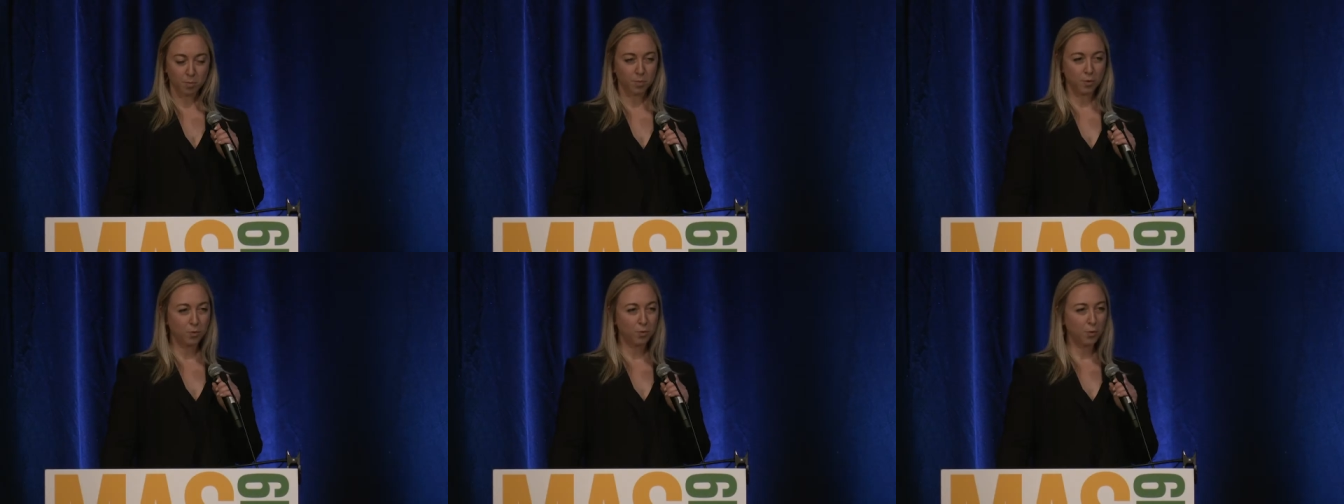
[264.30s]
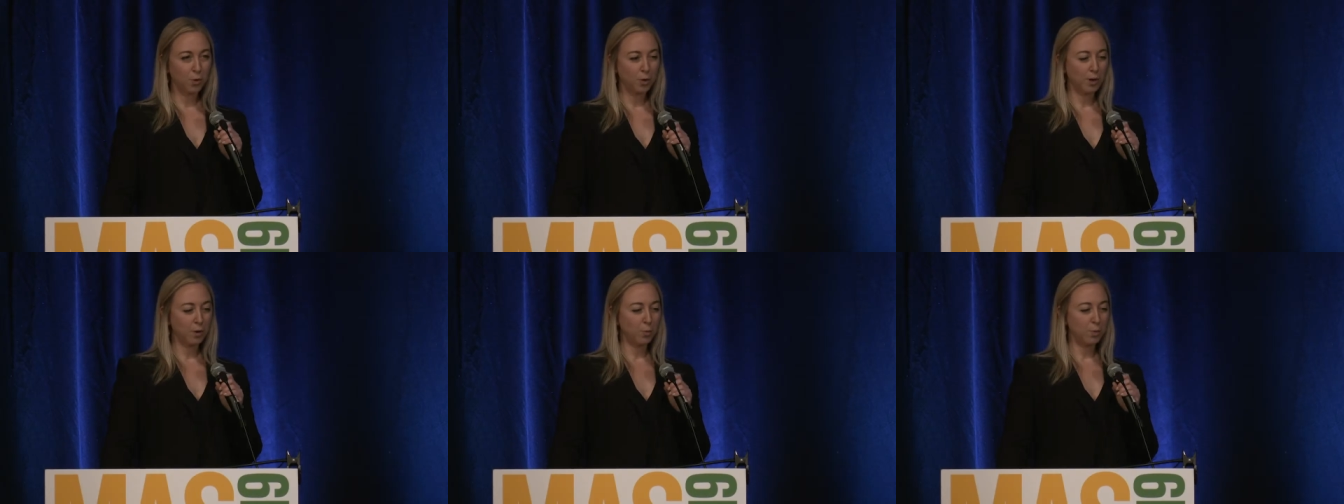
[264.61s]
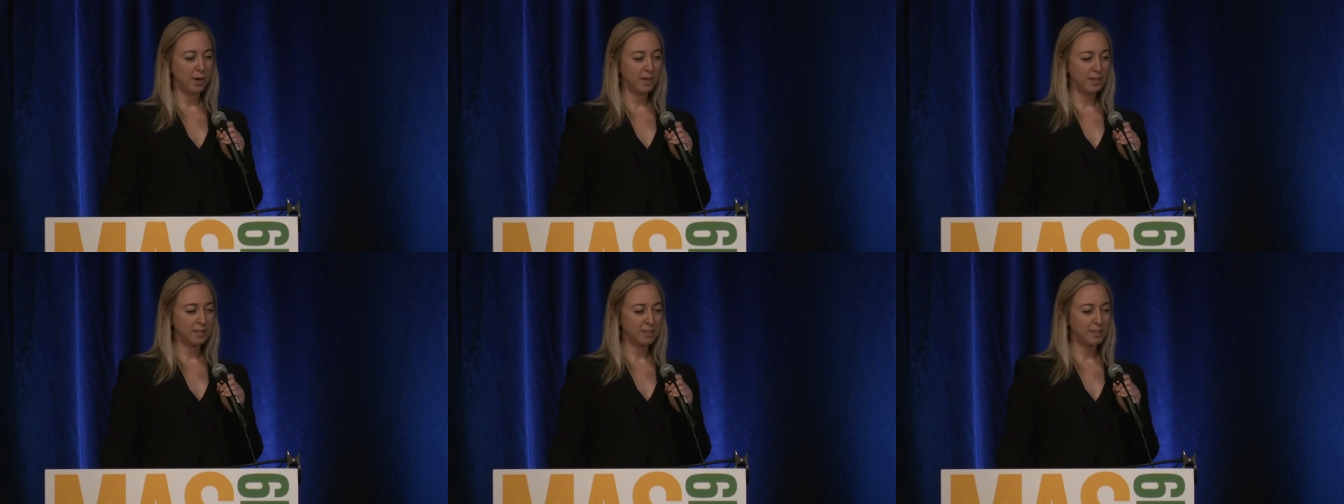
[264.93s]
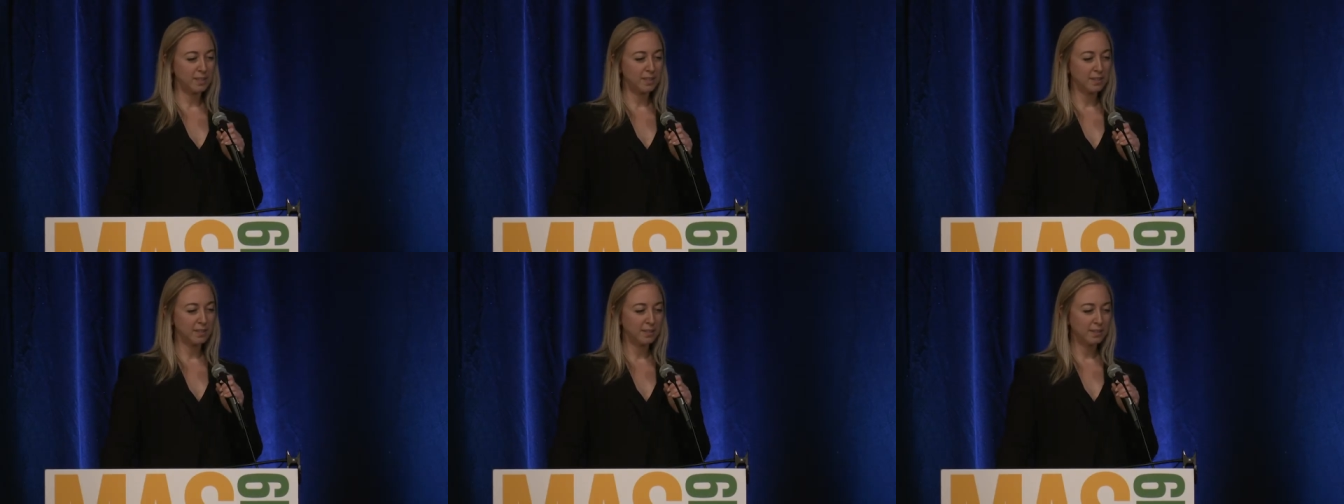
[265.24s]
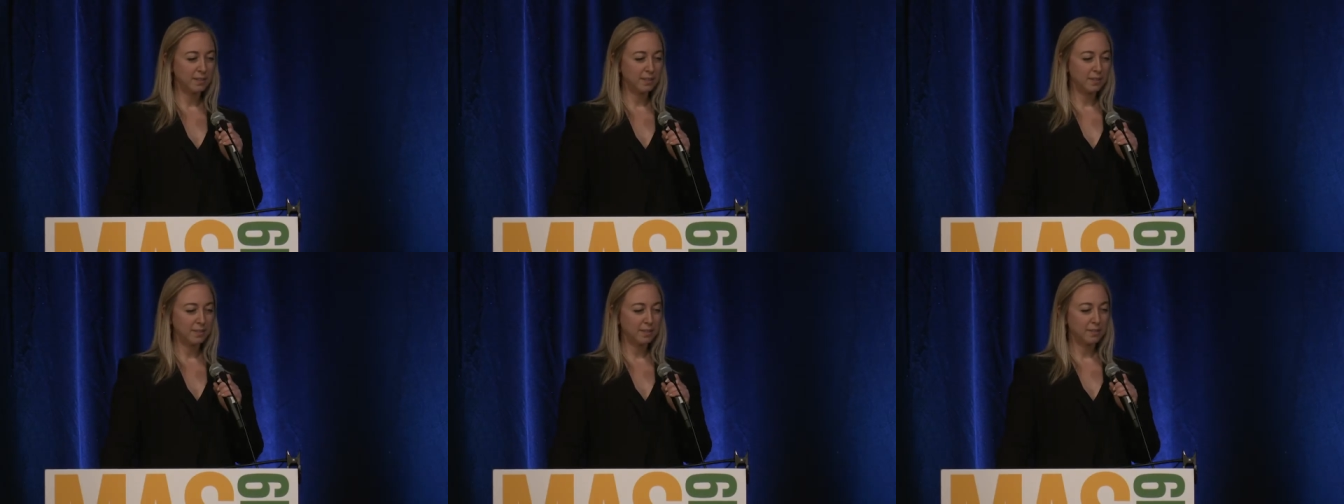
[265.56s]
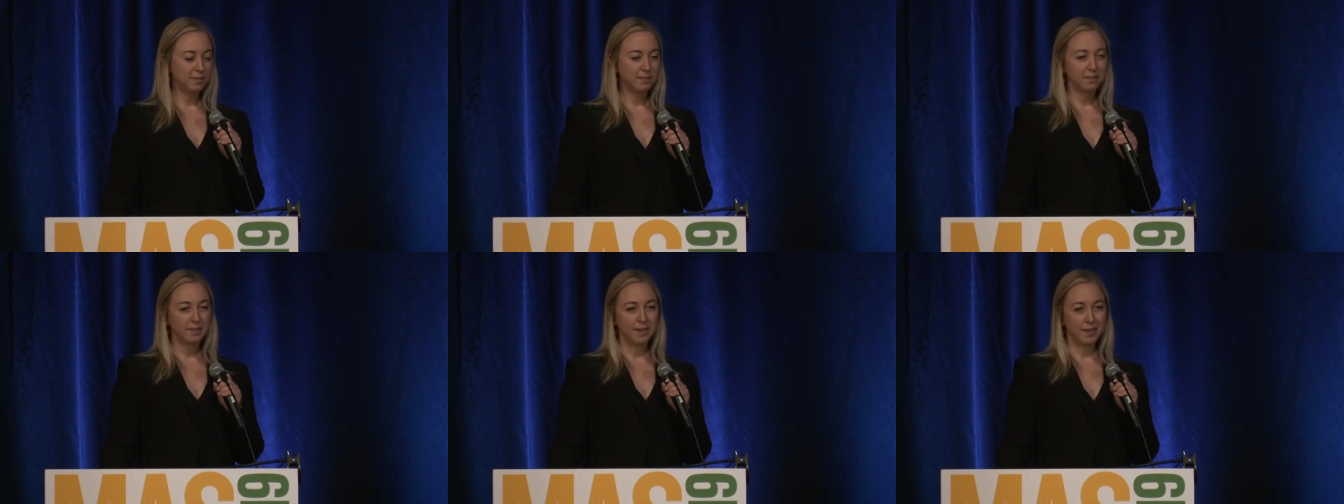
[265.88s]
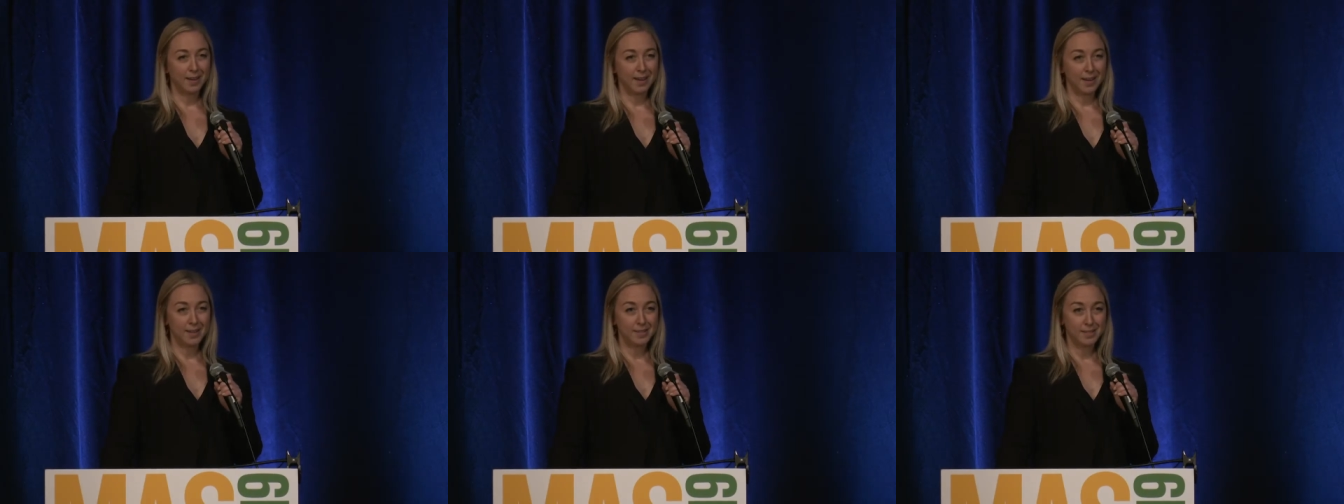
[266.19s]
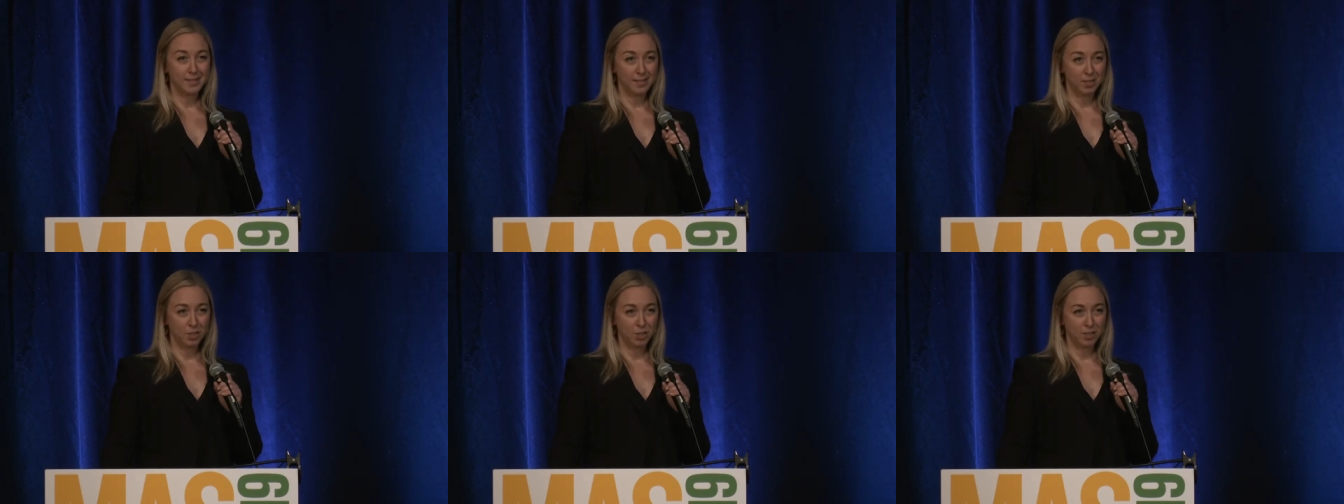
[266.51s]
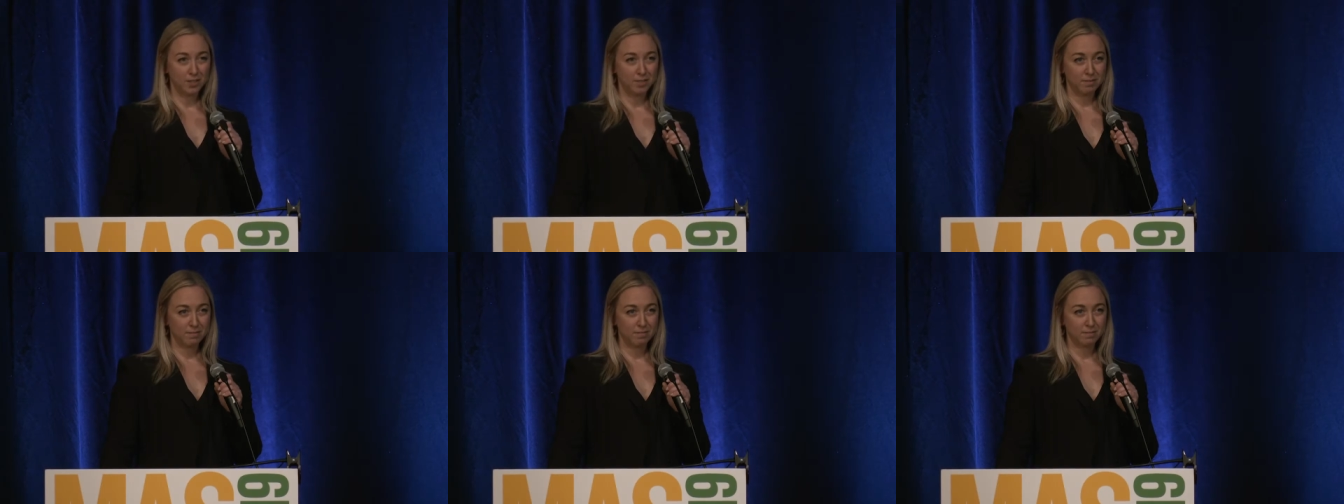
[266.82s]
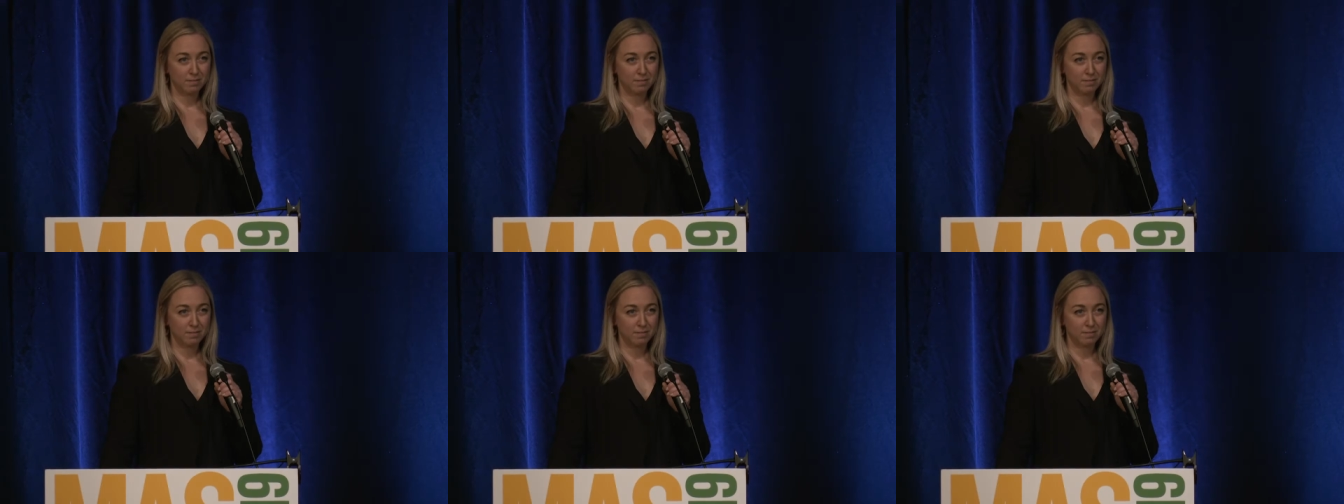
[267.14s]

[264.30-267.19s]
before it was a gas station?